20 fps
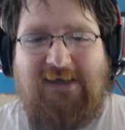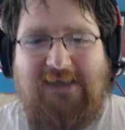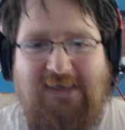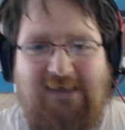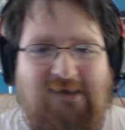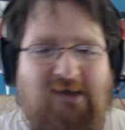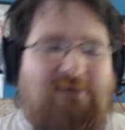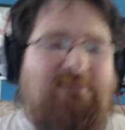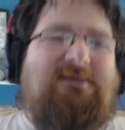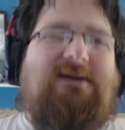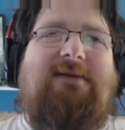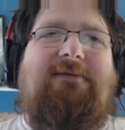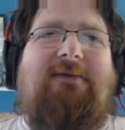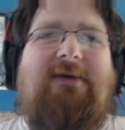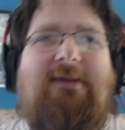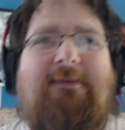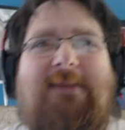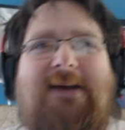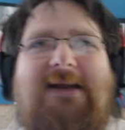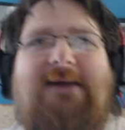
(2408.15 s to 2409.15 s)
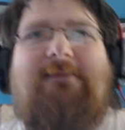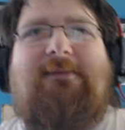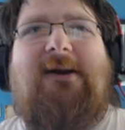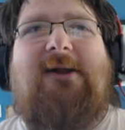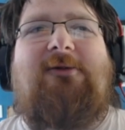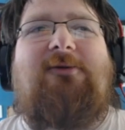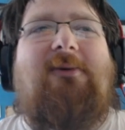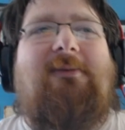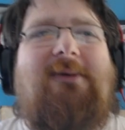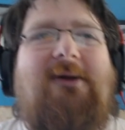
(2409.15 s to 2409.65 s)
he comes in with a million
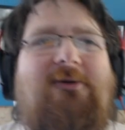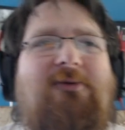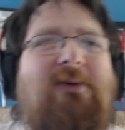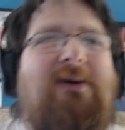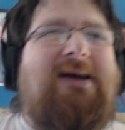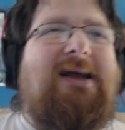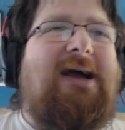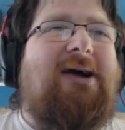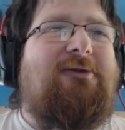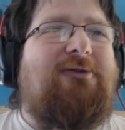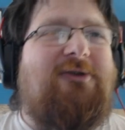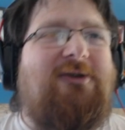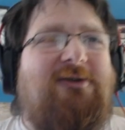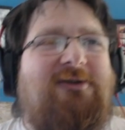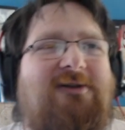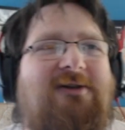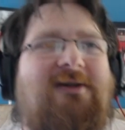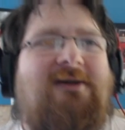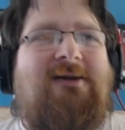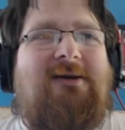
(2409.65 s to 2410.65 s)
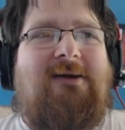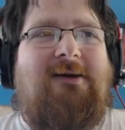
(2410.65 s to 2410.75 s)
+1/+1 counters,